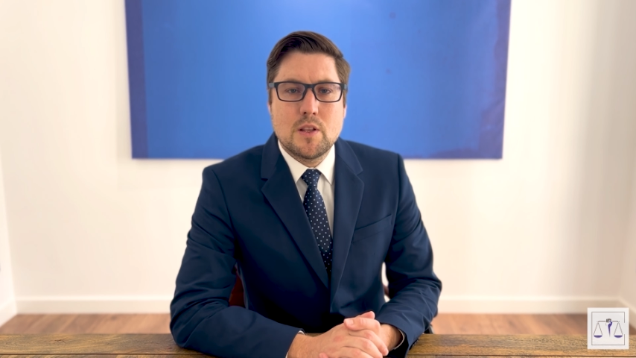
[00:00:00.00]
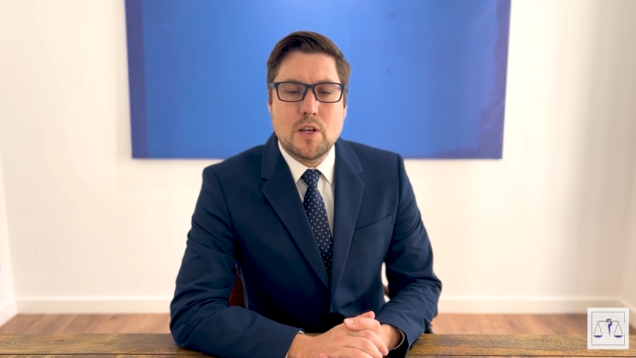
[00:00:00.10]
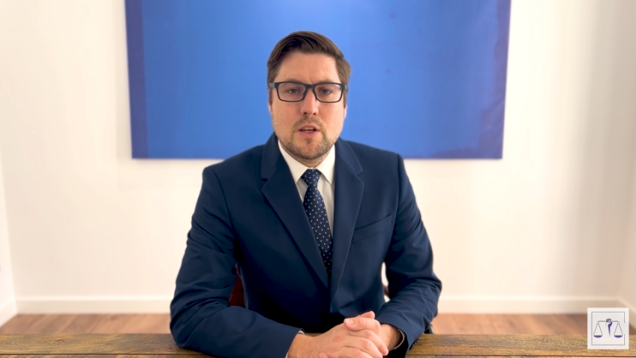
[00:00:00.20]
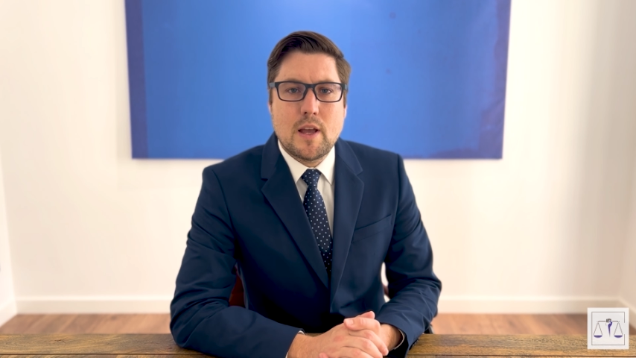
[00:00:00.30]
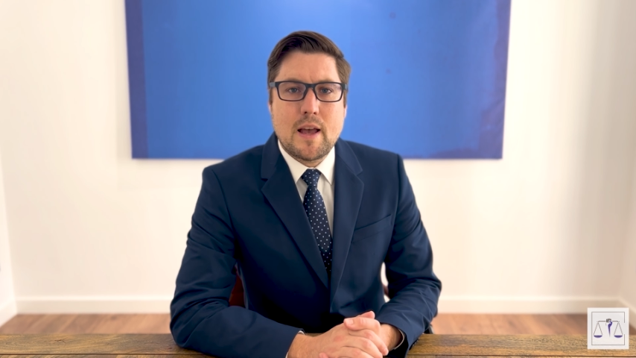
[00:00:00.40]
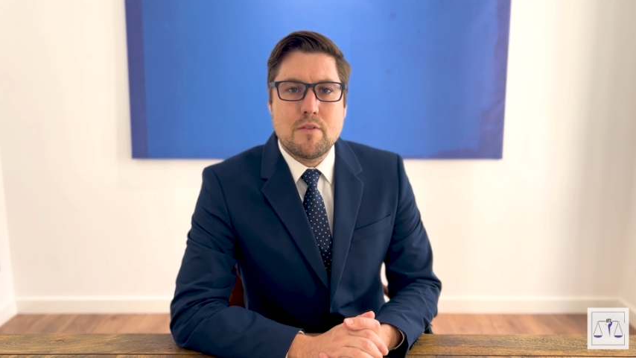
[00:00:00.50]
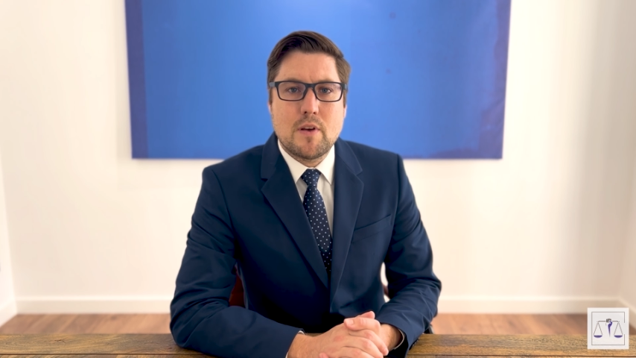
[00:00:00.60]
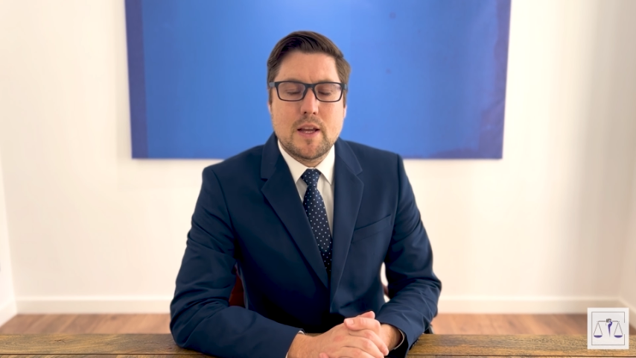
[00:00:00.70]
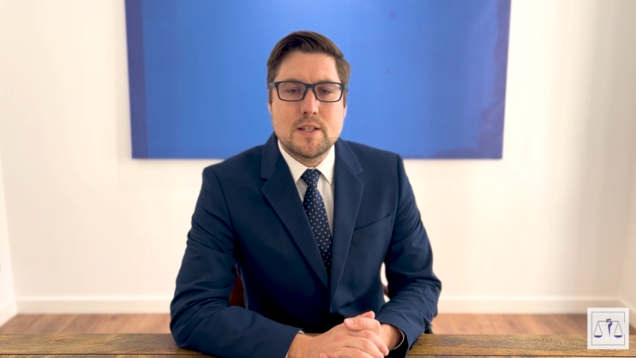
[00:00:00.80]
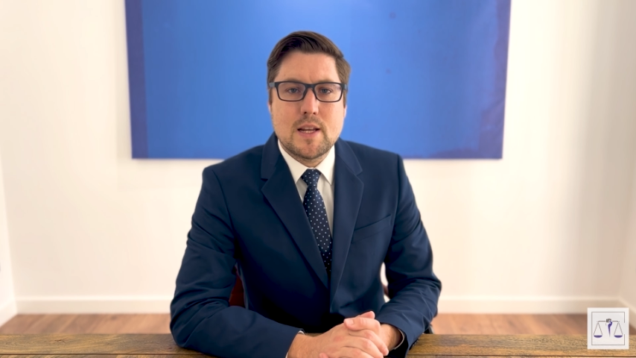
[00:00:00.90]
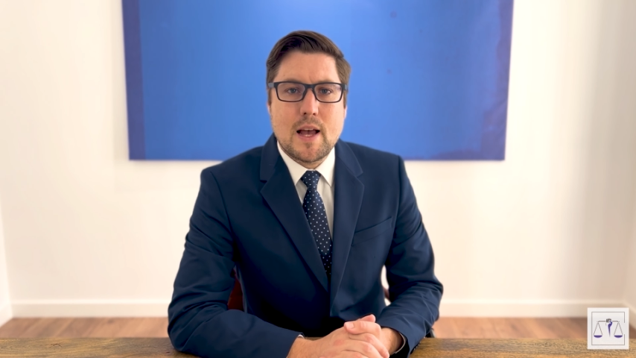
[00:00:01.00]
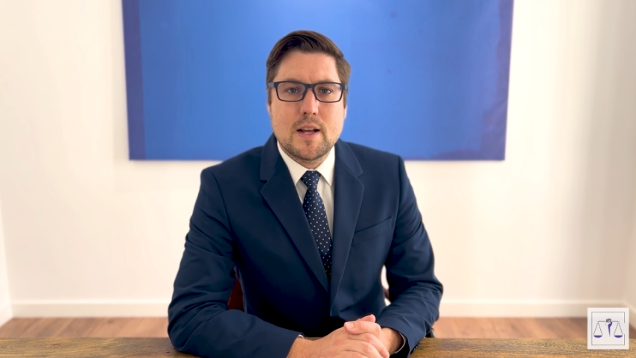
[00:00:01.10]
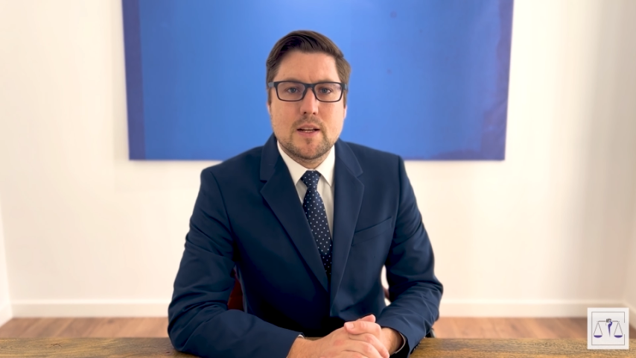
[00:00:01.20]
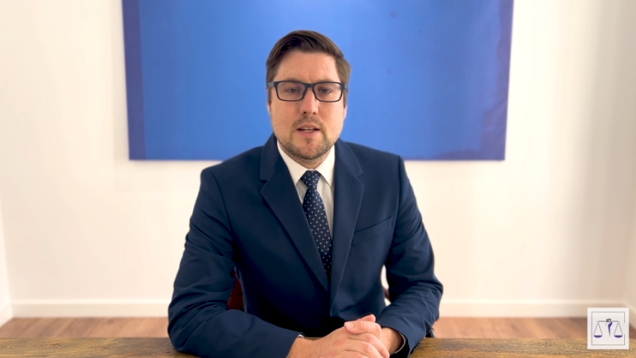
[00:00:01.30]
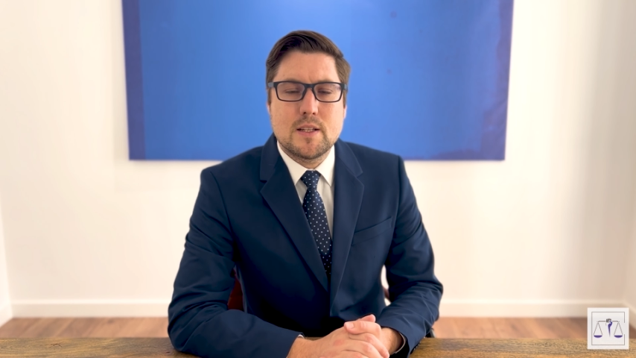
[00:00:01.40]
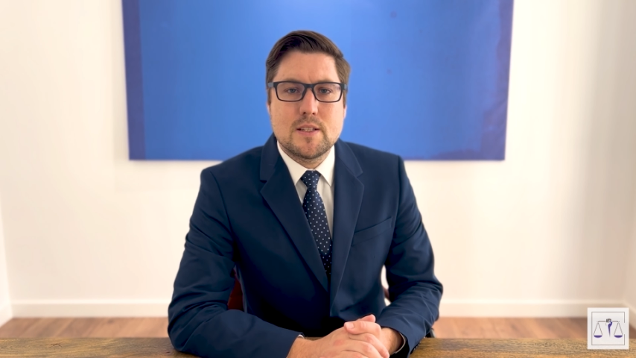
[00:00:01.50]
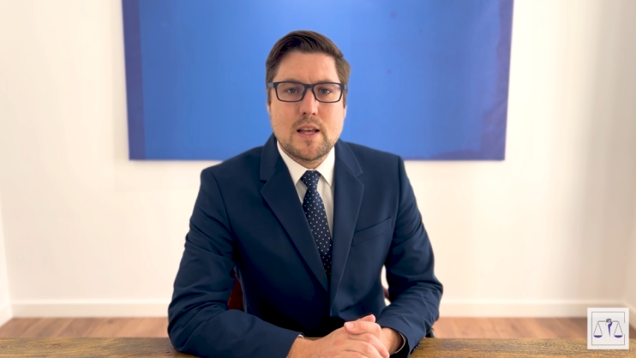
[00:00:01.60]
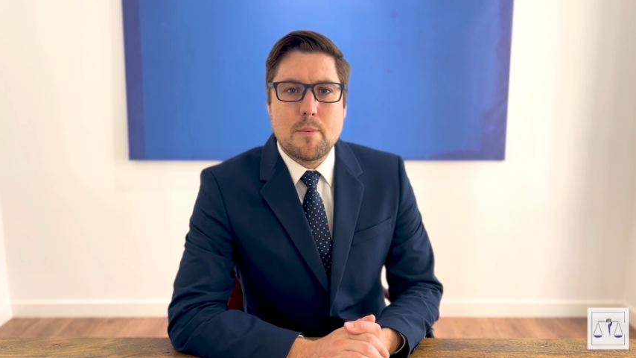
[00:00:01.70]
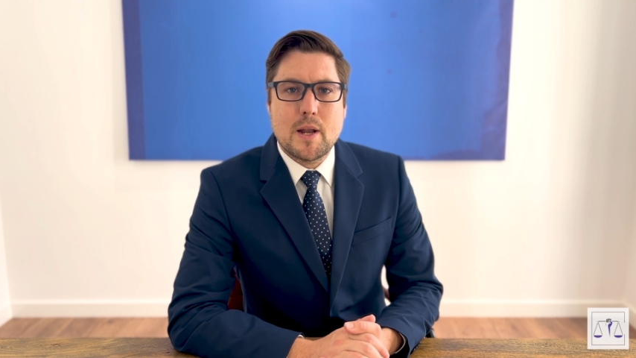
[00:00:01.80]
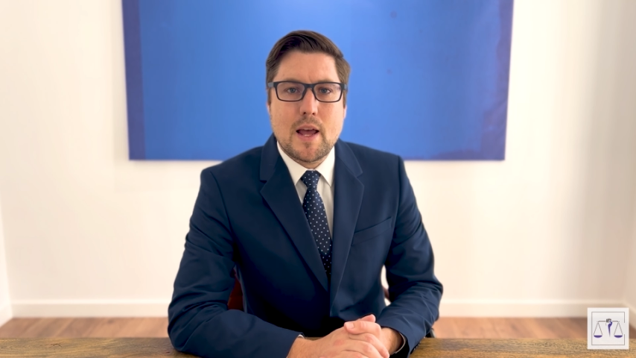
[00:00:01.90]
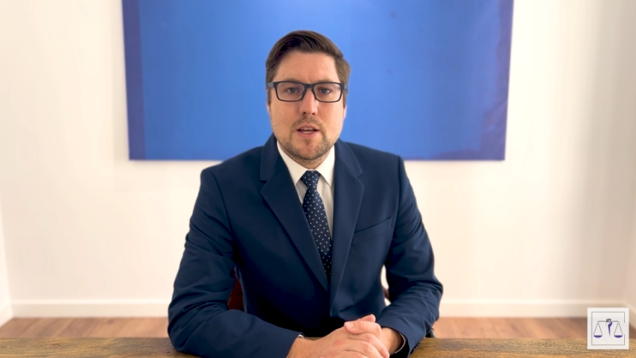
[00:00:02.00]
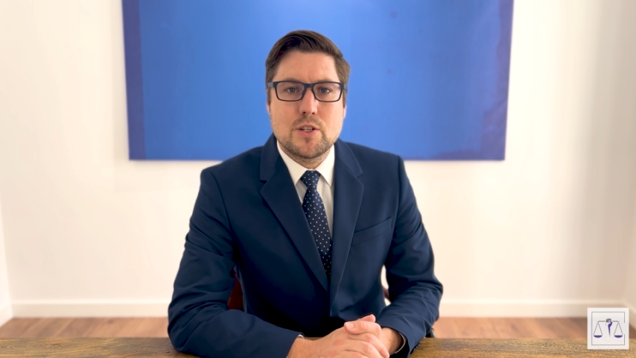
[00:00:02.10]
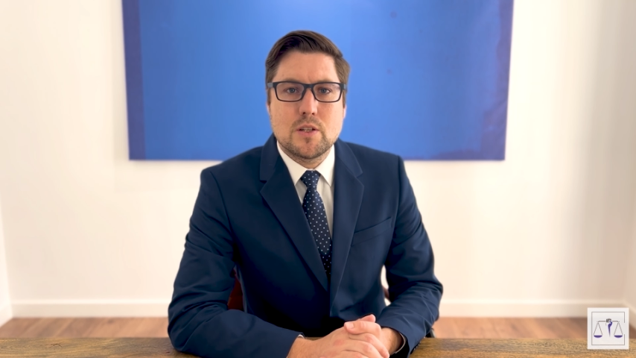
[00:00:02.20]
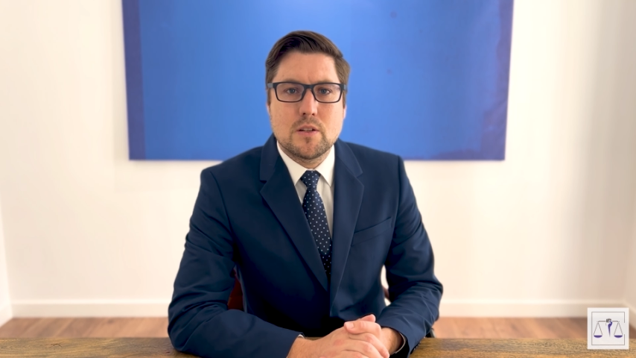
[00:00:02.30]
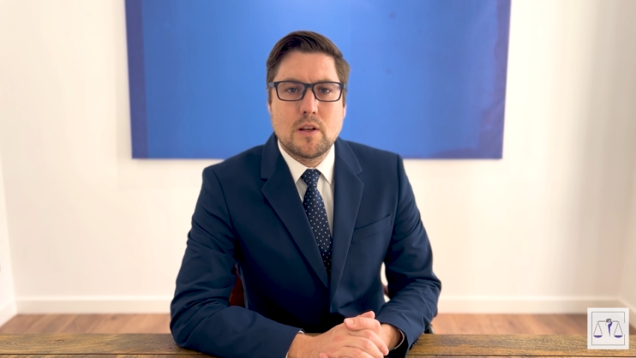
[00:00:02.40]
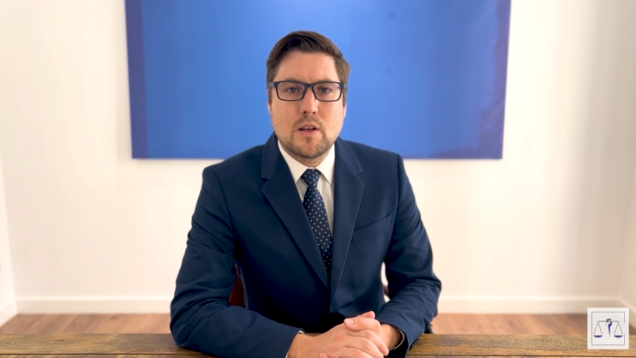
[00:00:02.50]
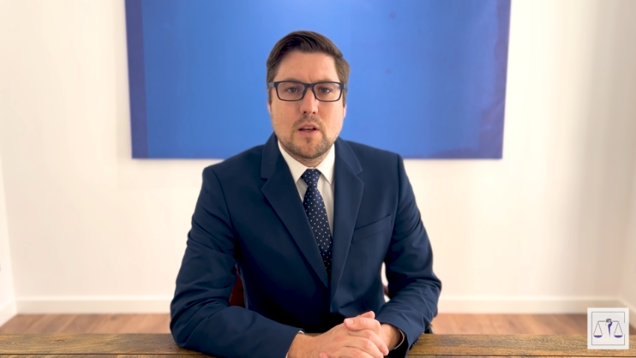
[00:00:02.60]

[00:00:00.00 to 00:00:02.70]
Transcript: that you have a targeted examination